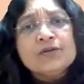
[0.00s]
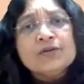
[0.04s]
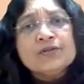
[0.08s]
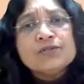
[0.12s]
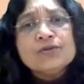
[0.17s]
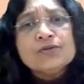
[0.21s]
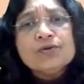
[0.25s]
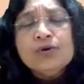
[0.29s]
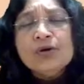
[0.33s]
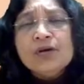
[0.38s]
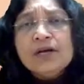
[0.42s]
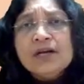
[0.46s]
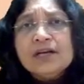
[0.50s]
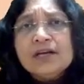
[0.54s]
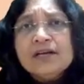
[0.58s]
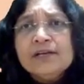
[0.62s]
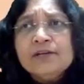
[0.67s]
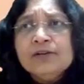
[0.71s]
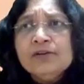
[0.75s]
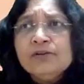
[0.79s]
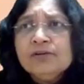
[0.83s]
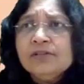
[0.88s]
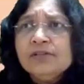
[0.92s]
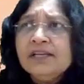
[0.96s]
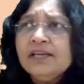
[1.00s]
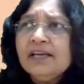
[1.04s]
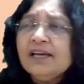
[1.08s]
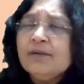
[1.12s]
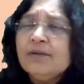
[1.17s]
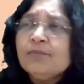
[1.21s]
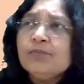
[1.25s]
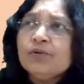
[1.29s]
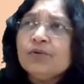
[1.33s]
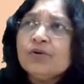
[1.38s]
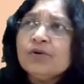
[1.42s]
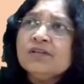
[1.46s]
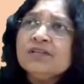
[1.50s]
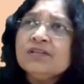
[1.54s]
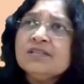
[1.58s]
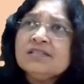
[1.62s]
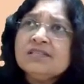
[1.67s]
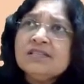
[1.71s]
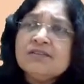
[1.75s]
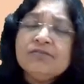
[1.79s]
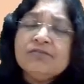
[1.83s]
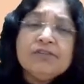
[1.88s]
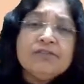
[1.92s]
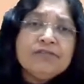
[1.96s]
So, you know, the
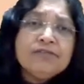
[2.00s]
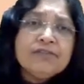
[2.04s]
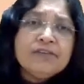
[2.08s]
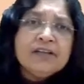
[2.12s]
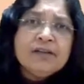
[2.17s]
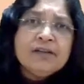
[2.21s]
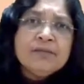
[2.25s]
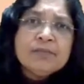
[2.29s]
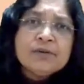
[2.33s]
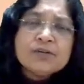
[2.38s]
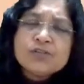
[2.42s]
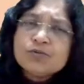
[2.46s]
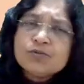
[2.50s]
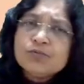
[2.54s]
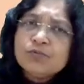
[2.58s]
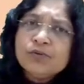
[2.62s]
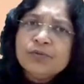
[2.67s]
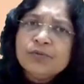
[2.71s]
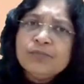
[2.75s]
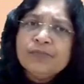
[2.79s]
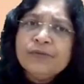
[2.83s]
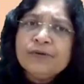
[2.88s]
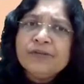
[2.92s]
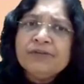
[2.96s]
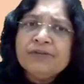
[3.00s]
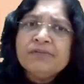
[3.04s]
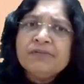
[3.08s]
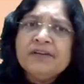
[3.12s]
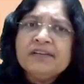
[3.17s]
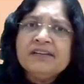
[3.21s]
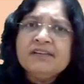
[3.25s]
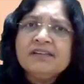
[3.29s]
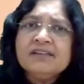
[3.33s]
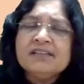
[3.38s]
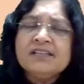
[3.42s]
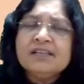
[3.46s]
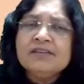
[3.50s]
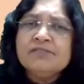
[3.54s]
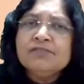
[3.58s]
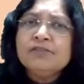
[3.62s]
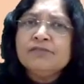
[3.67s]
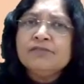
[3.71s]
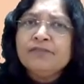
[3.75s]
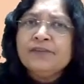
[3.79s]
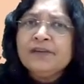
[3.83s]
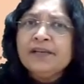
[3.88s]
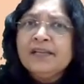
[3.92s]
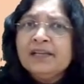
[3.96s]
employees, they will feel much more motivated. They
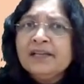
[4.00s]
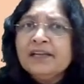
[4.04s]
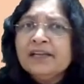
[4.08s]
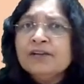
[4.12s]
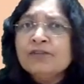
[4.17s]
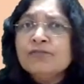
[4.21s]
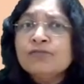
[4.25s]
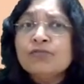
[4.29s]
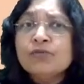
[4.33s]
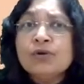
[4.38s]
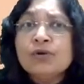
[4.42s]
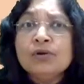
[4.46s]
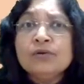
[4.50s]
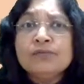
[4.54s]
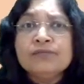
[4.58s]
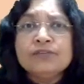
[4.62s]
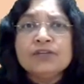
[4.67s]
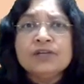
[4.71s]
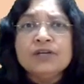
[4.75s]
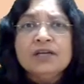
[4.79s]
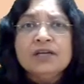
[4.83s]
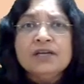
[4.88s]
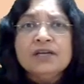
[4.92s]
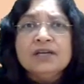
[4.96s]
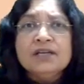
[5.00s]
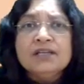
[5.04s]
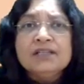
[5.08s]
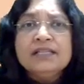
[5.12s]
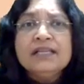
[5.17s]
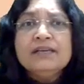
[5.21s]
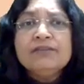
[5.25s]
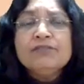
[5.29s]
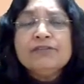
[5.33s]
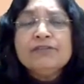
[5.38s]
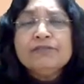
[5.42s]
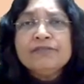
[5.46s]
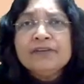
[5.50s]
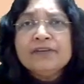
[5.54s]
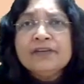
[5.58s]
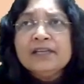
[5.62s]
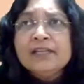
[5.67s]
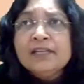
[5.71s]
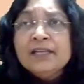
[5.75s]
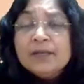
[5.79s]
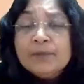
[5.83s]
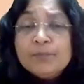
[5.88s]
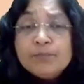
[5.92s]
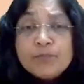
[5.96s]
will feel involved. They will
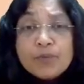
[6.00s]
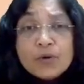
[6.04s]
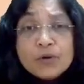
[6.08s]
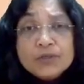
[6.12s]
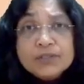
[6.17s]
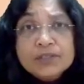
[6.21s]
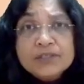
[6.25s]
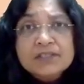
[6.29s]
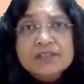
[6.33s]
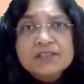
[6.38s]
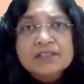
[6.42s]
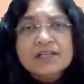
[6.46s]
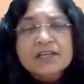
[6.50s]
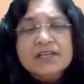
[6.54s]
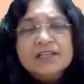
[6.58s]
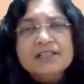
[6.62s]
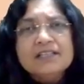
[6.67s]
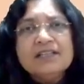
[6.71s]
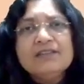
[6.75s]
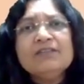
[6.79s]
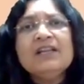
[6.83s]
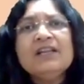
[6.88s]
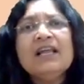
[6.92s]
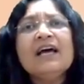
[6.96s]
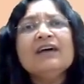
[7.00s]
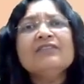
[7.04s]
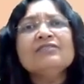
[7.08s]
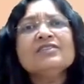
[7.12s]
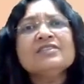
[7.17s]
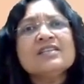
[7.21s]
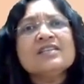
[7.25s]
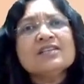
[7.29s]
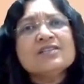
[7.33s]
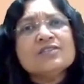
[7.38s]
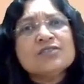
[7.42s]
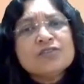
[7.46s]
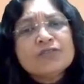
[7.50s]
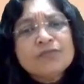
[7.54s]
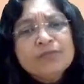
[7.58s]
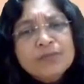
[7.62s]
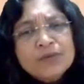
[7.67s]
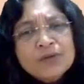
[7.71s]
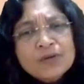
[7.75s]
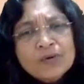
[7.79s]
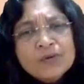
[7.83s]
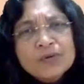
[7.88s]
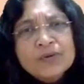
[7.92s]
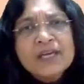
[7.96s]
feel important. They will have a sense of
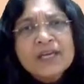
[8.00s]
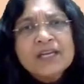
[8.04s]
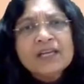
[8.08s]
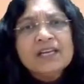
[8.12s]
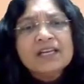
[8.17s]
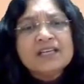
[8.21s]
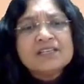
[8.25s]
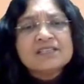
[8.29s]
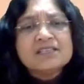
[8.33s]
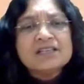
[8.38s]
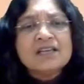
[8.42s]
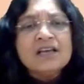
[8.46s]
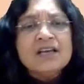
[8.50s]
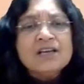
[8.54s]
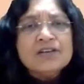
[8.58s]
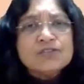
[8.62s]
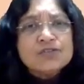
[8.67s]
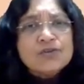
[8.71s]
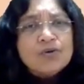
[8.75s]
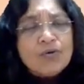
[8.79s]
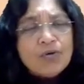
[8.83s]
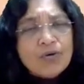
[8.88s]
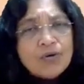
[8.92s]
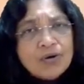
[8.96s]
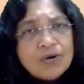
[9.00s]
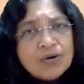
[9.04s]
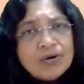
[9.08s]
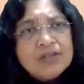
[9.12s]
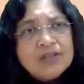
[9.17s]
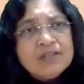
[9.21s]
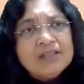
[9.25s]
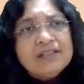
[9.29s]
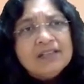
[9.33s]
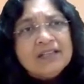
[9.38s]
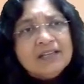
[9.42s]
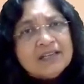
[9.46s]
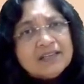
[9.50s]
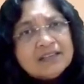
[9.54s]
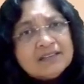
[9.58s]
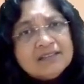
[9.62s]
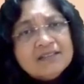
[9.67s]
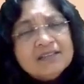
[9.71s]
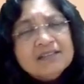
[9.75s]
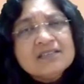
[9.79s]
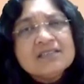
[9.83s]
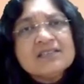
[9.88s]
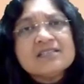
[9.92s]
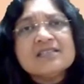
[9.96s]
belongingness. So all
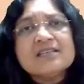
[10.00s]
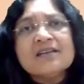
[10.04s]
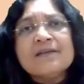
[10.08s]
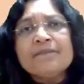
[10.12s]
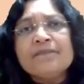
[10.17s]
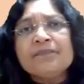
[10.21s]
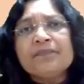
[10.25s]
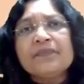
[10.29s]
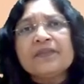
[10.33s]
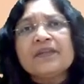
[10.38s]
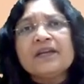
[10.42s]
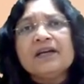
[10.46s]
this